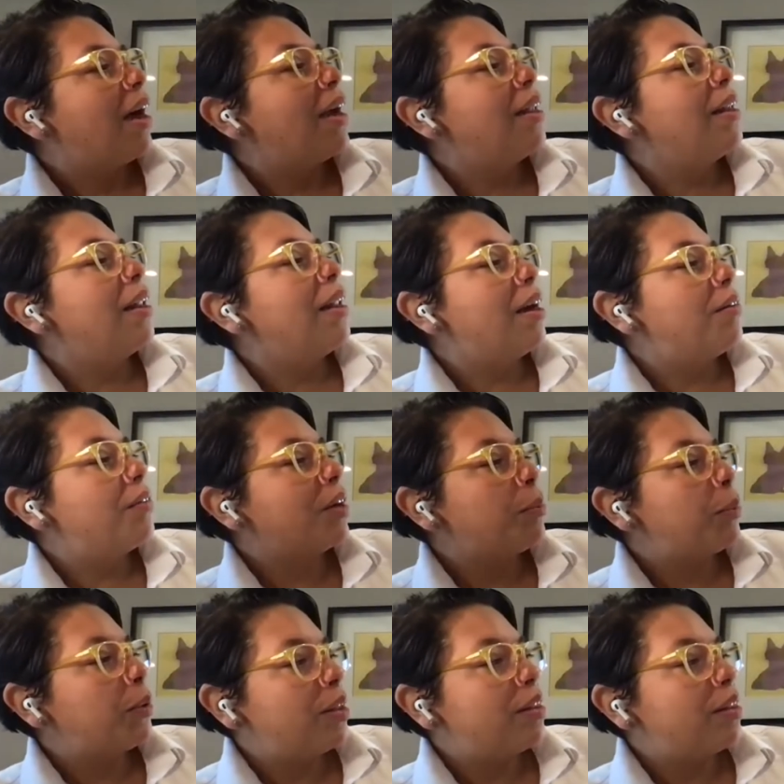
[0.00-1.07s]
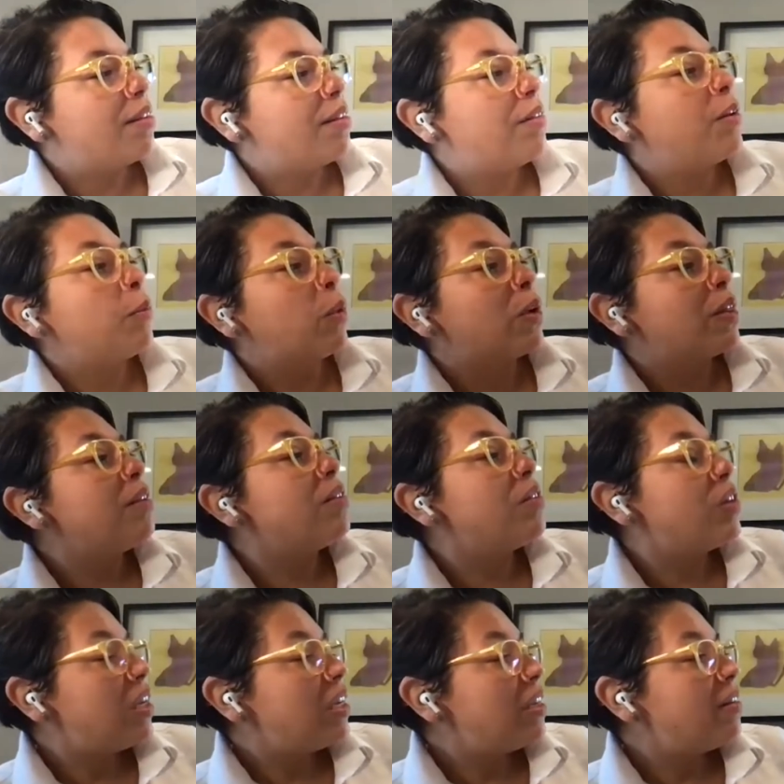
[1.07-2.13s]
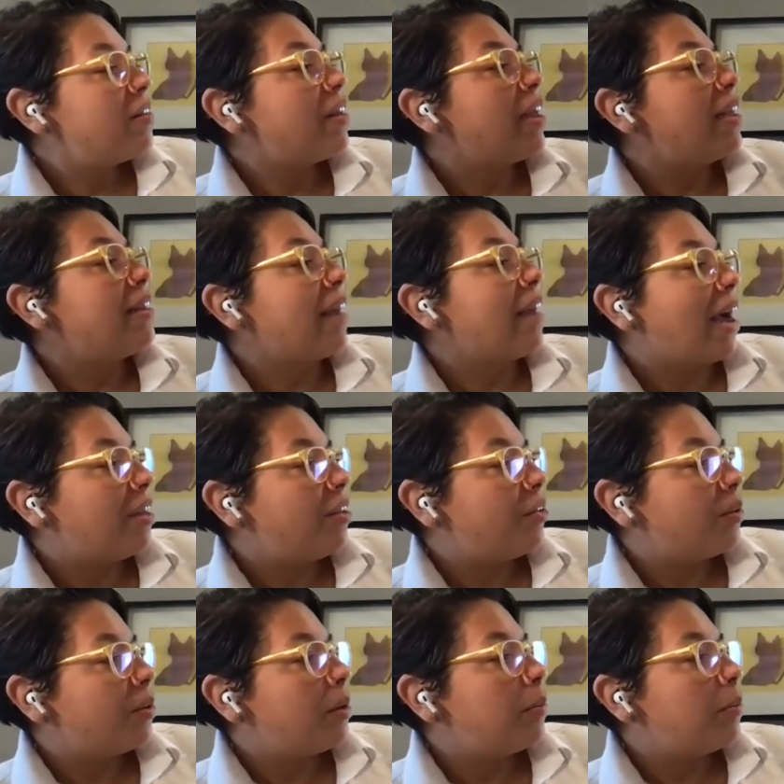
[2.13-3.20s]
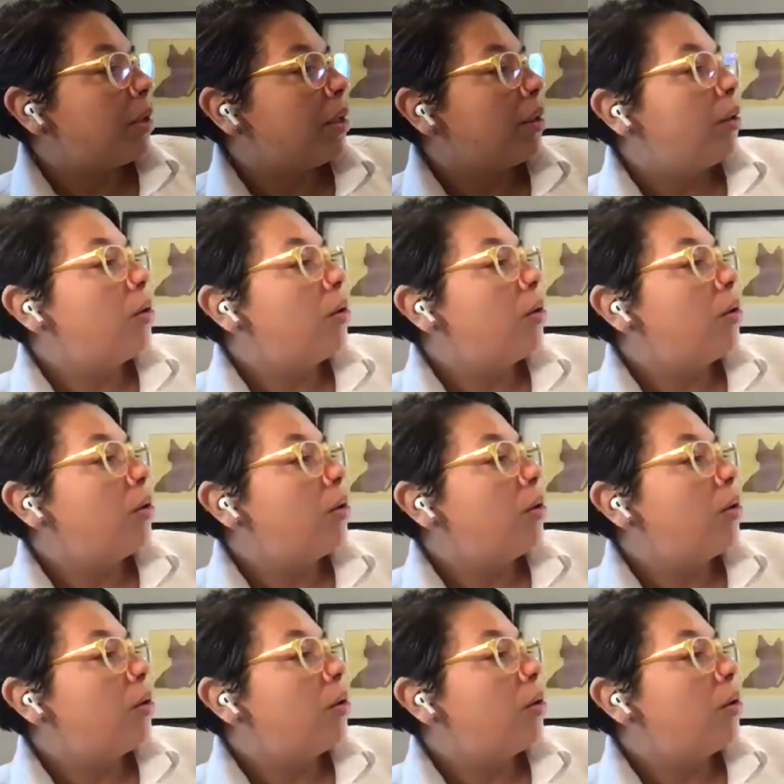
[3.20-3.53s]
I love repollitas even more than cheese and ice cream.